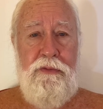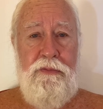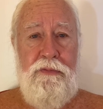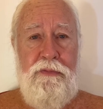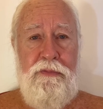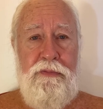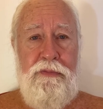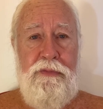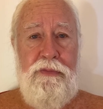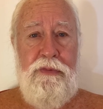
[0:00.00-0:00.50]

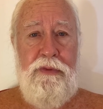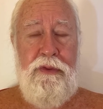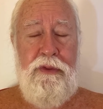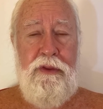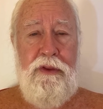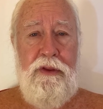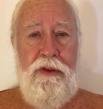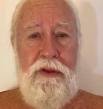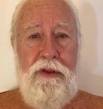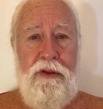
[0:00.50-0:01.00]

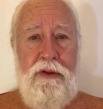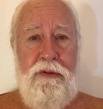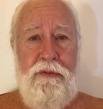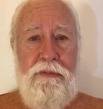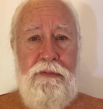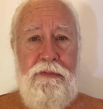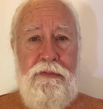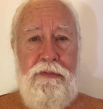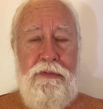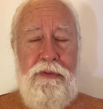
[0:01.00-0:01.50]

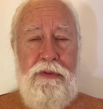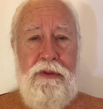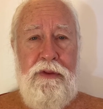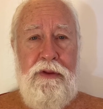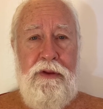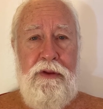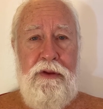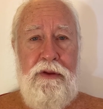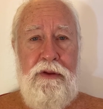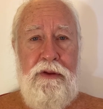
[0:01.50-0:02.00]

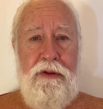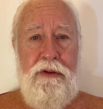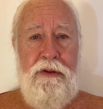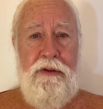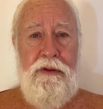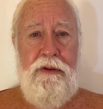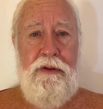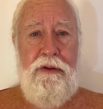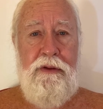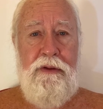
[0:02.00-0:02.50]

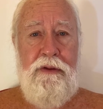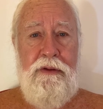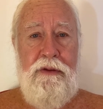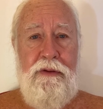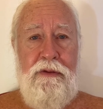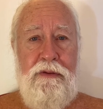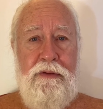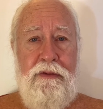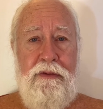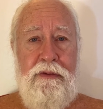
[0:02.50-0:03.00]

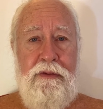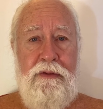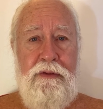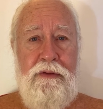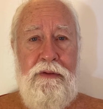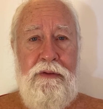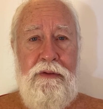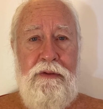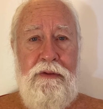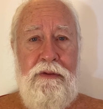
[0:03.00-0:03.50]

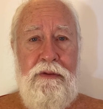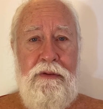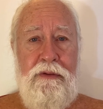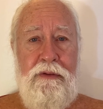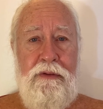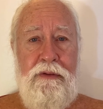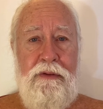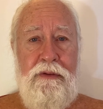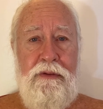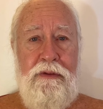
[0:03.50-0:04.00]

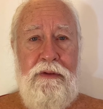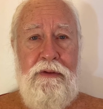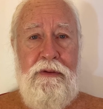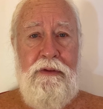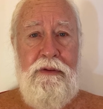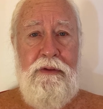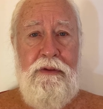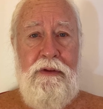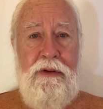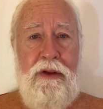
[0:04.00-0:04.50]

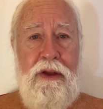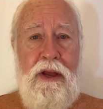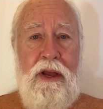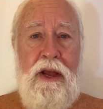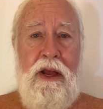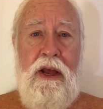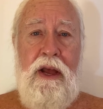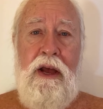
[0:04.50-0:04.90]
Nothing is said.